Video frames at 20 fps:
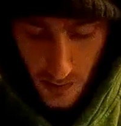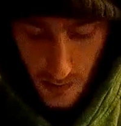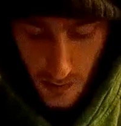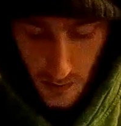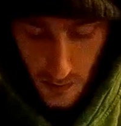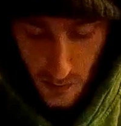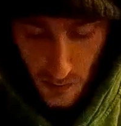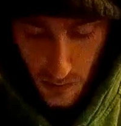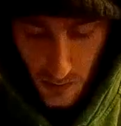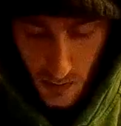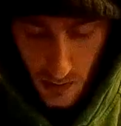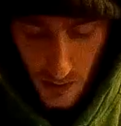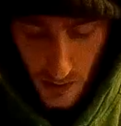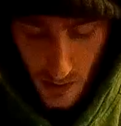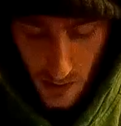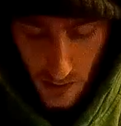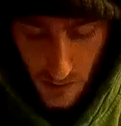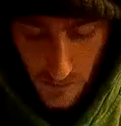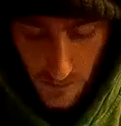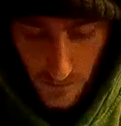
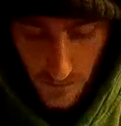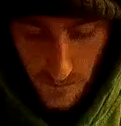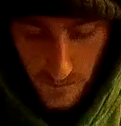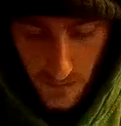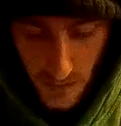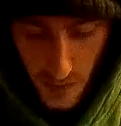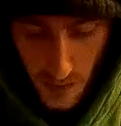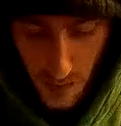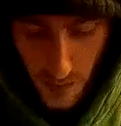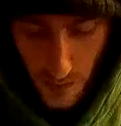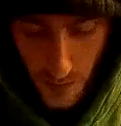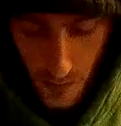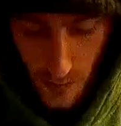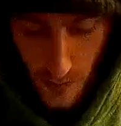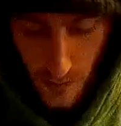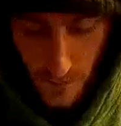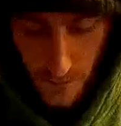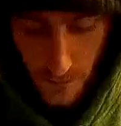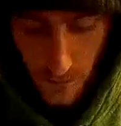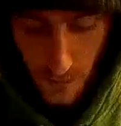your phone
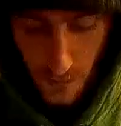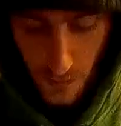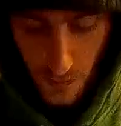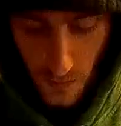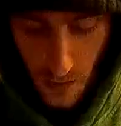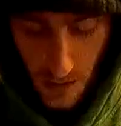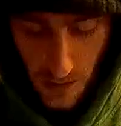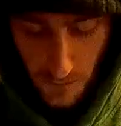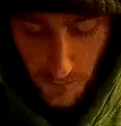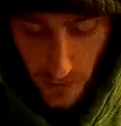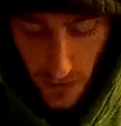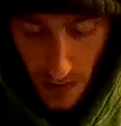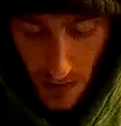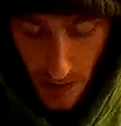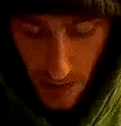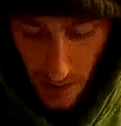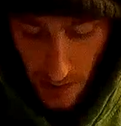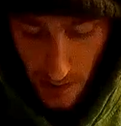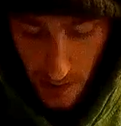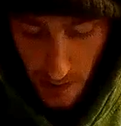off your Wi-Fi,